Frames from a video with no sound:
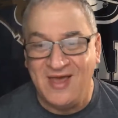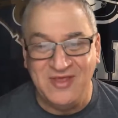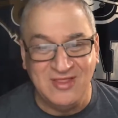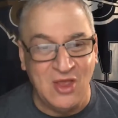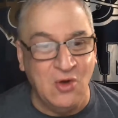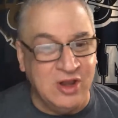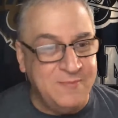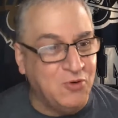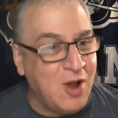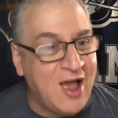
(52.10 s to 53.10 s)
I think the
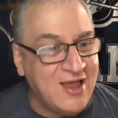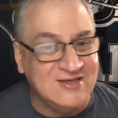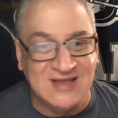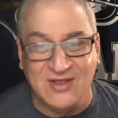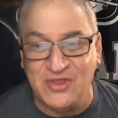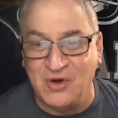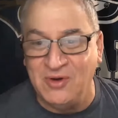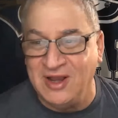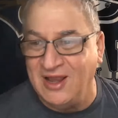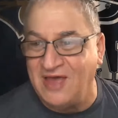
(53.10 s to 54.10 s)
only prize out there
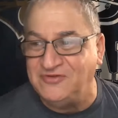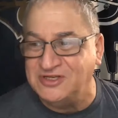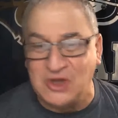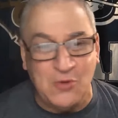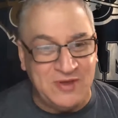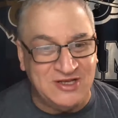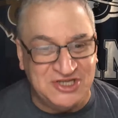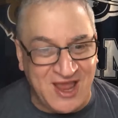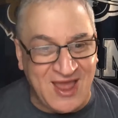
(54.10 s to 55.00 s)
really left is OBJ,